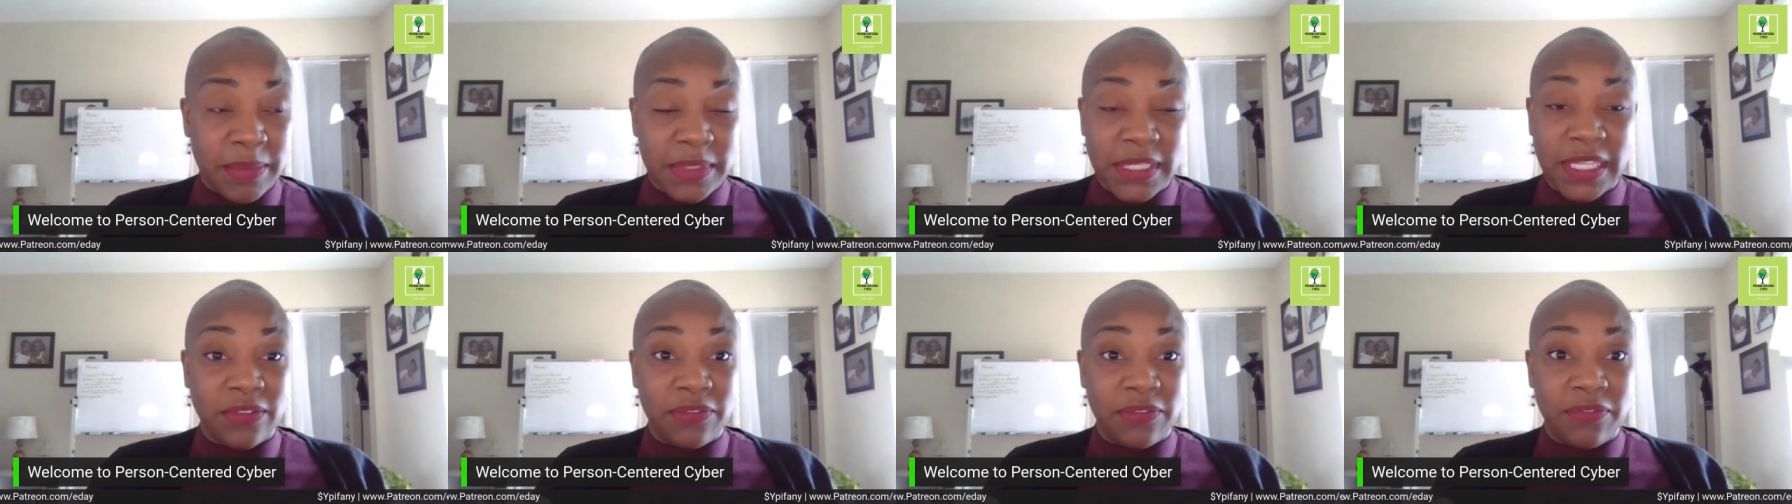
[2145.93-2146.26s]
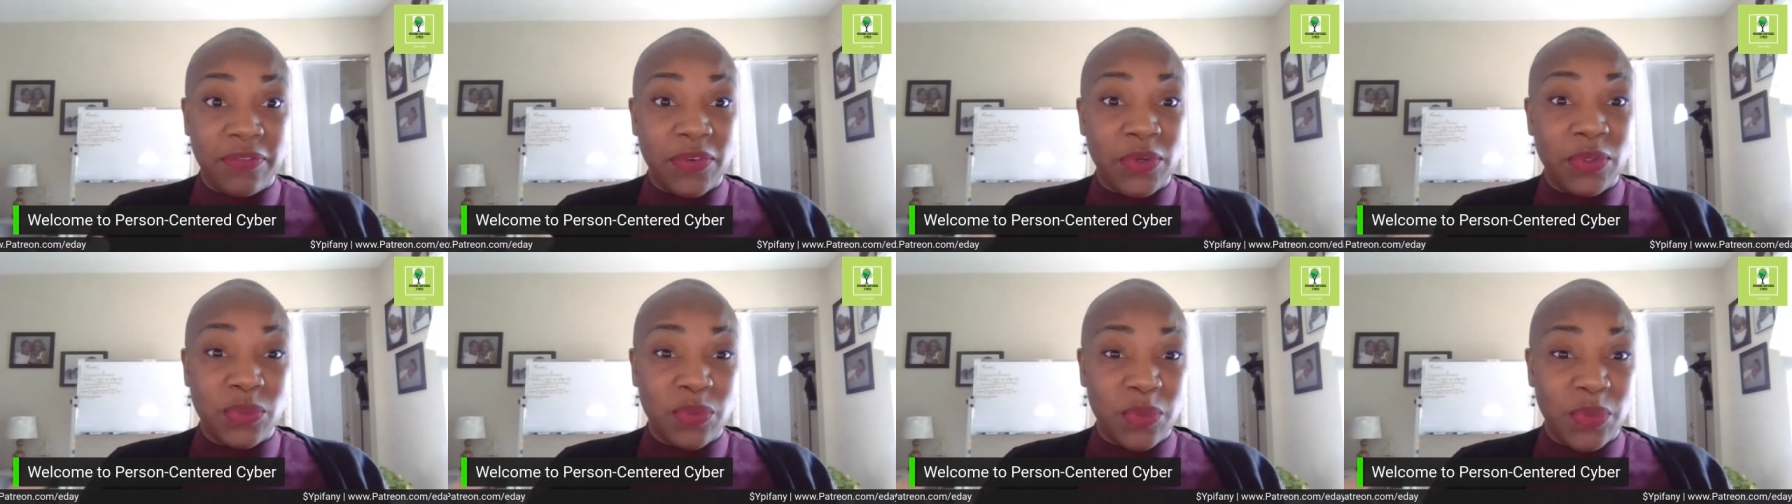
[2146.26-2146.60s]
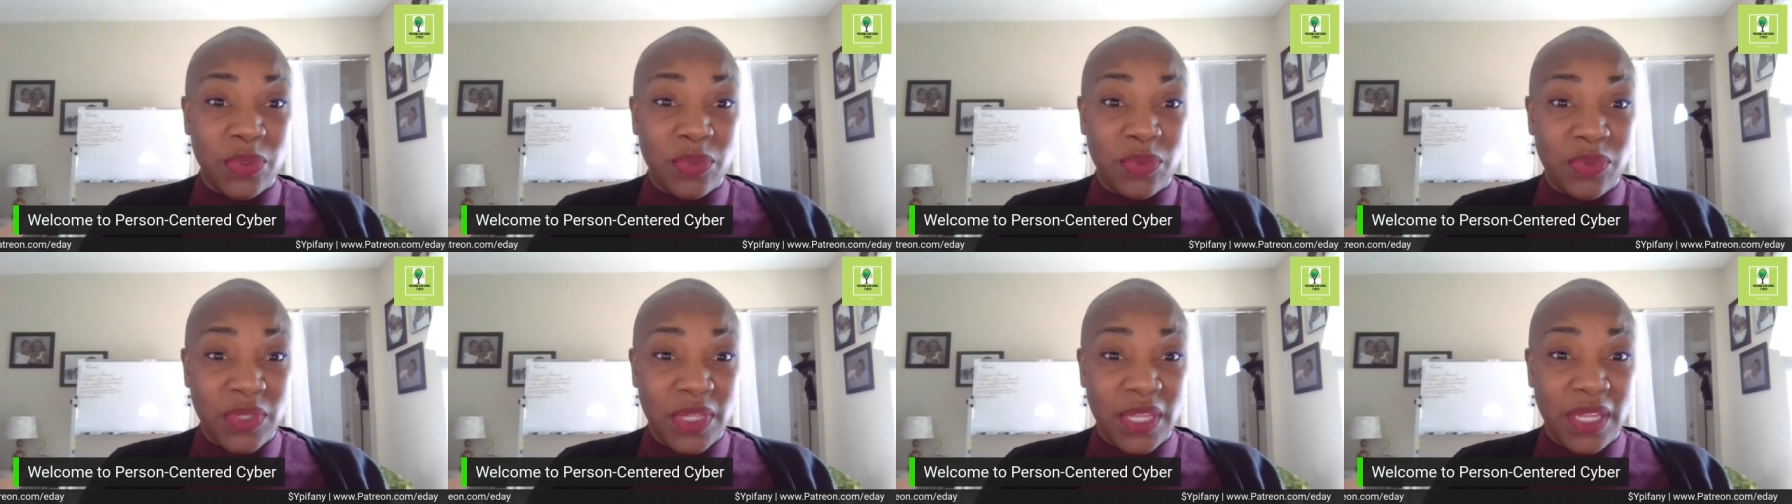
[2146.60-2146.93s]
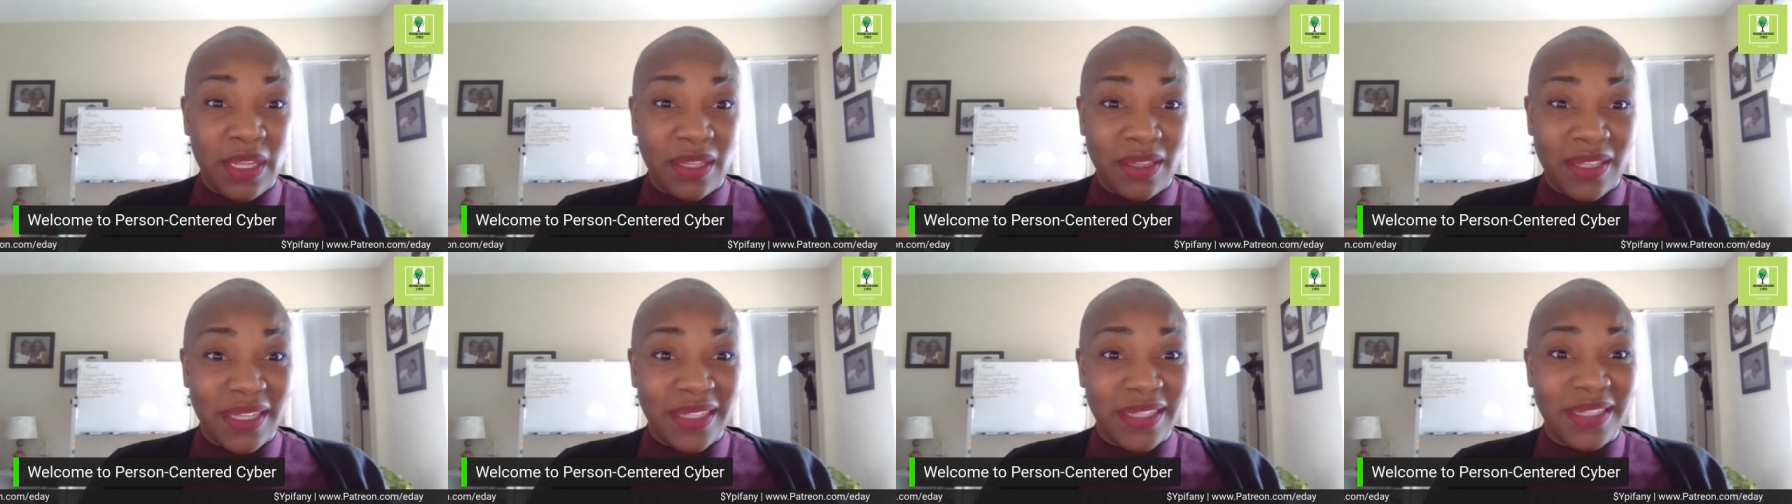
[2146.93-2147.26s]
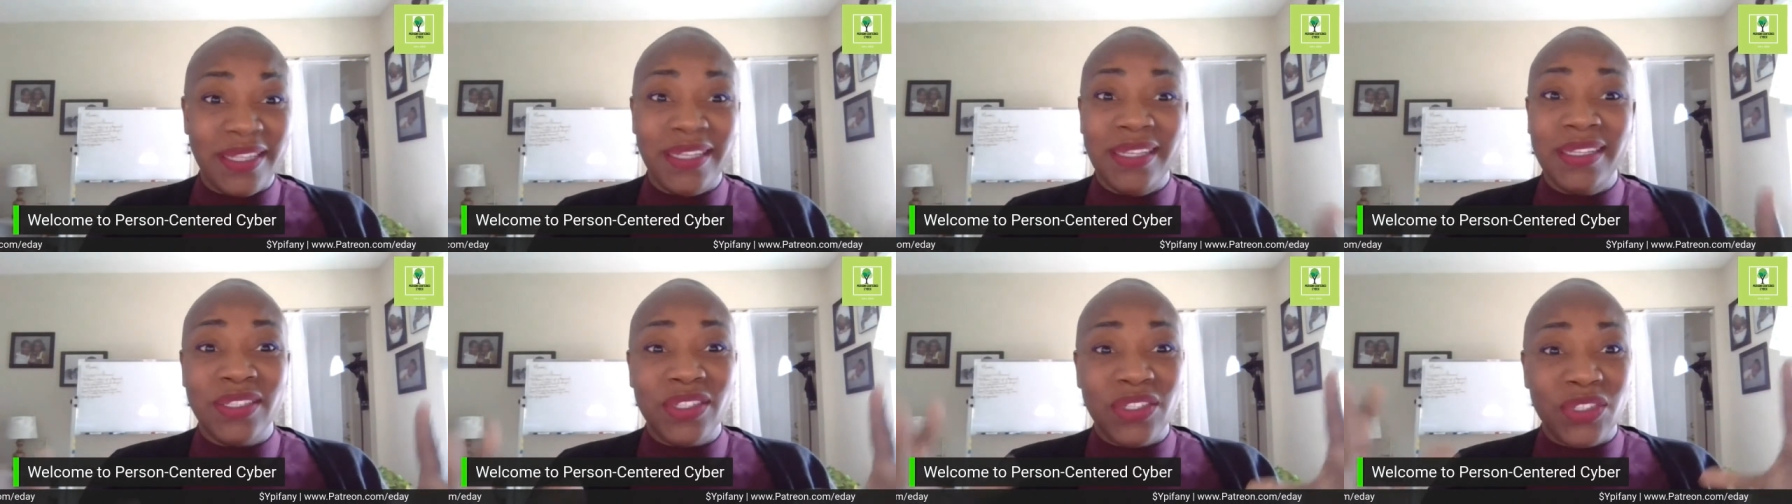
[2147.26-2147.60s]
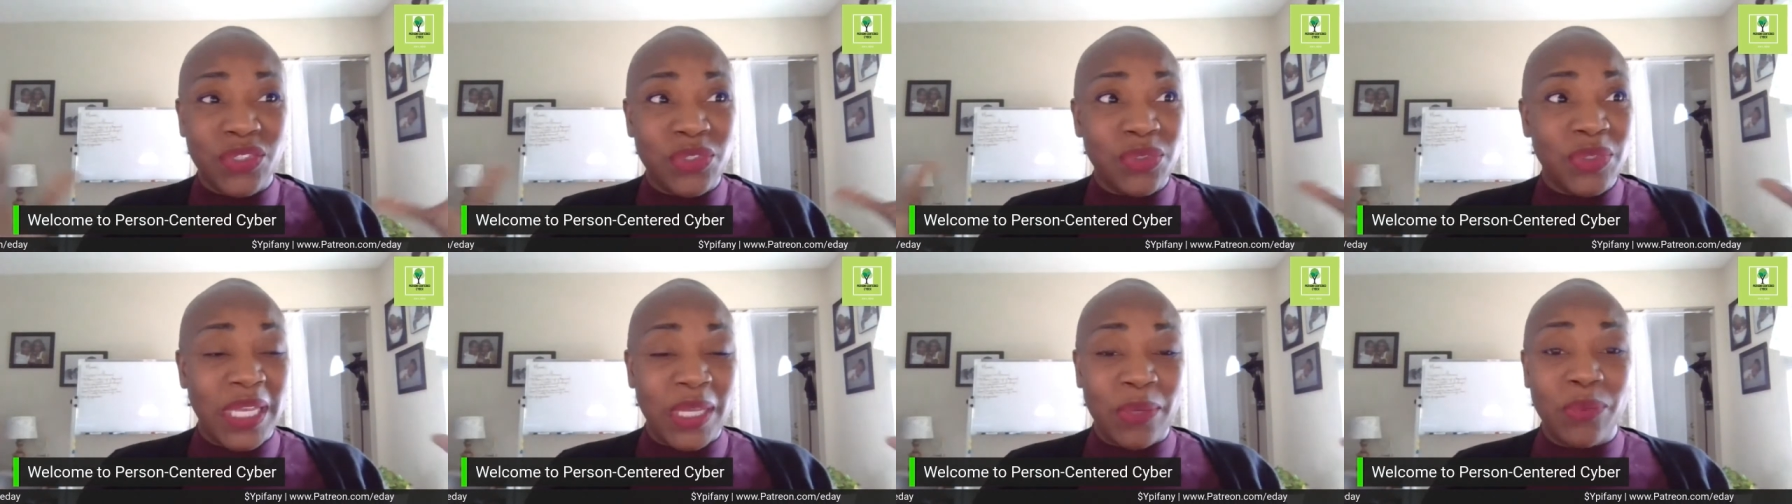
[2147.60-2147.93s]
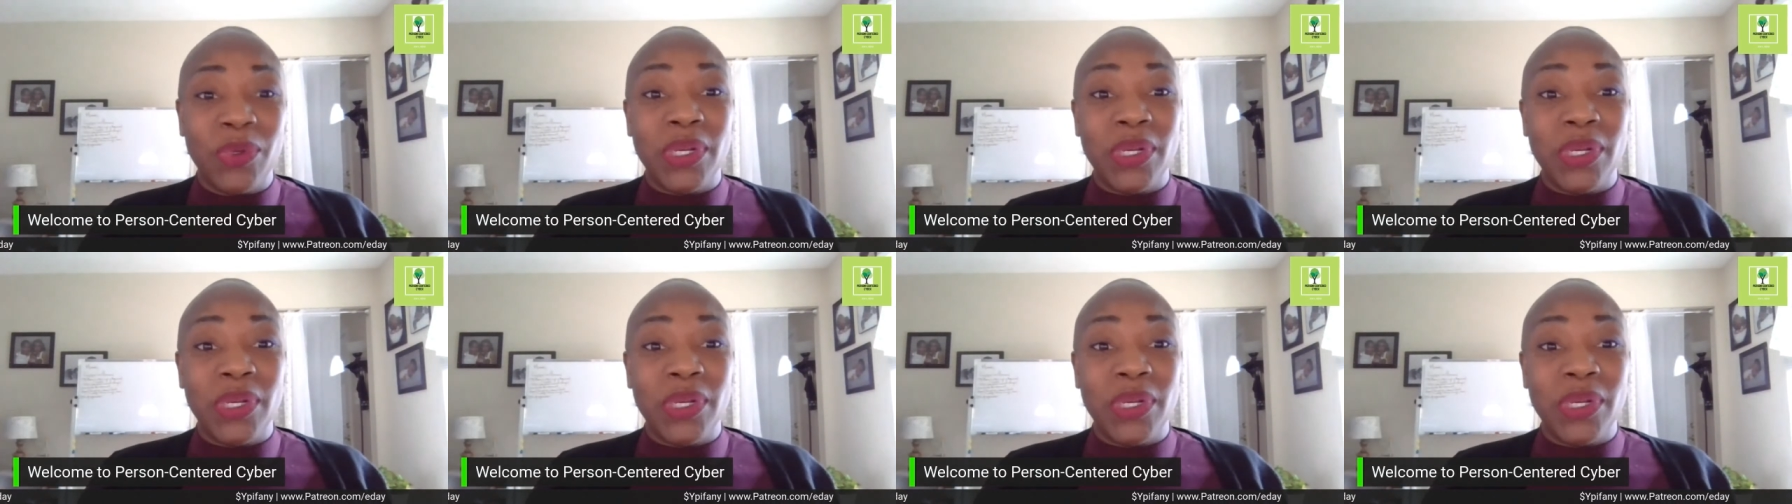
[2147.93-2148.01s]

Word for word: It's like the first one you take that teaches you like